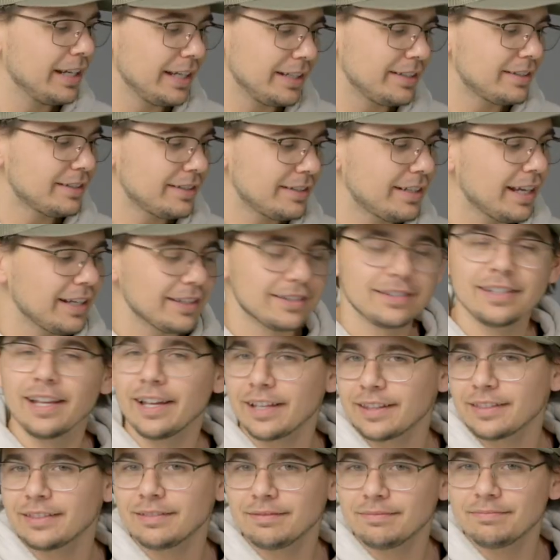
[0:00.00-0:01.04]
It tastes
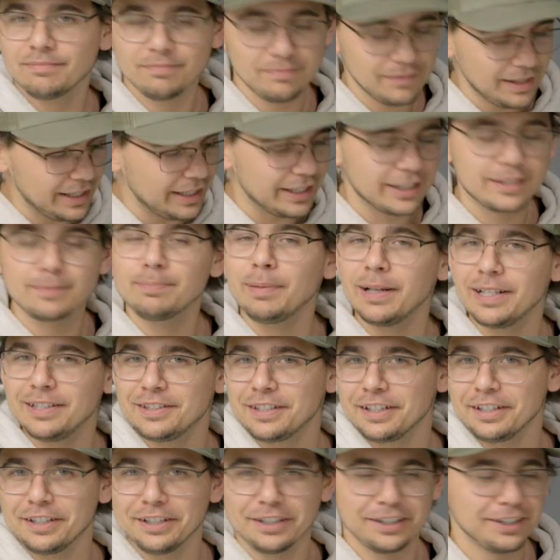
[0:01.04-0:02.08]
like it
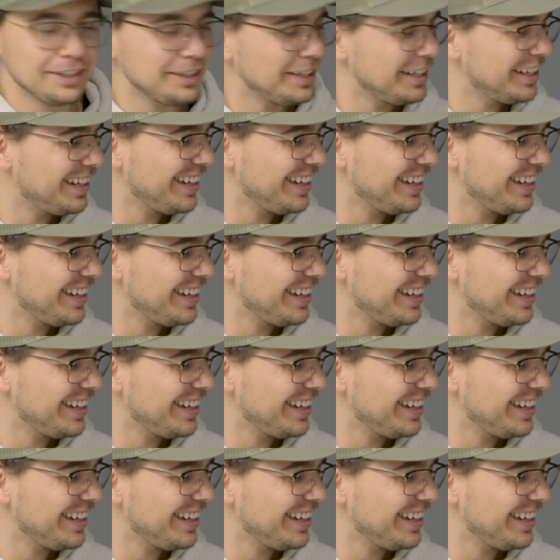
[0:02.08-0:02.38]
explains it here.